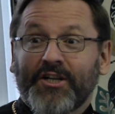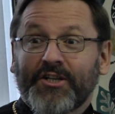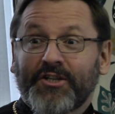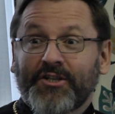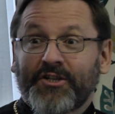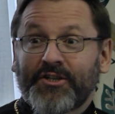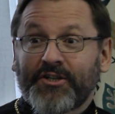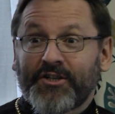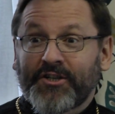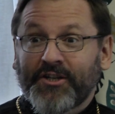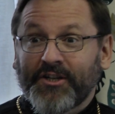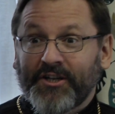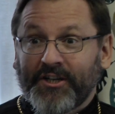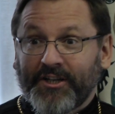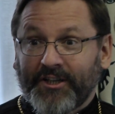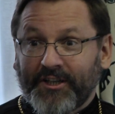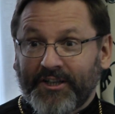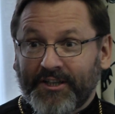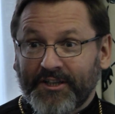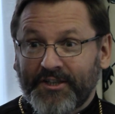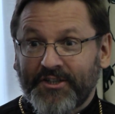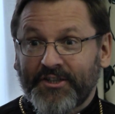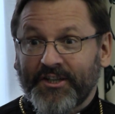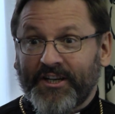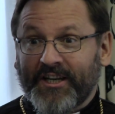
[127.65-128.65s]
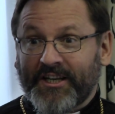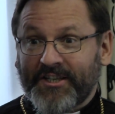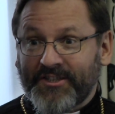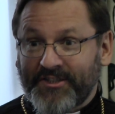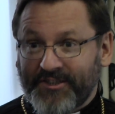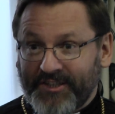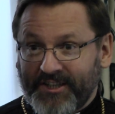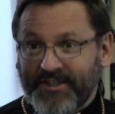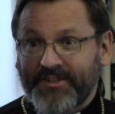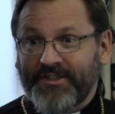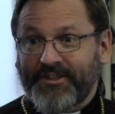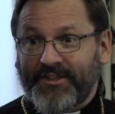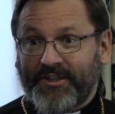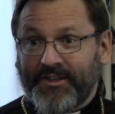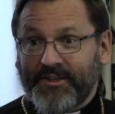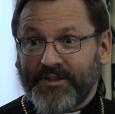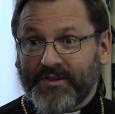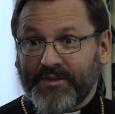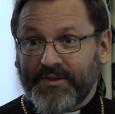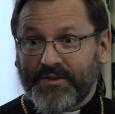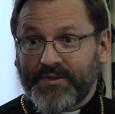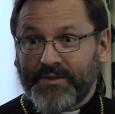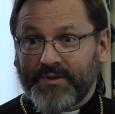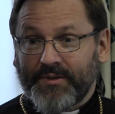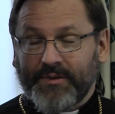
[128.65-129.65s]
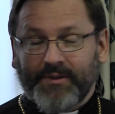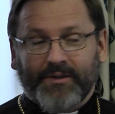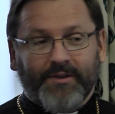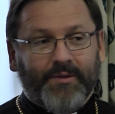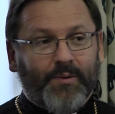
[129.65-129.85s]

church existence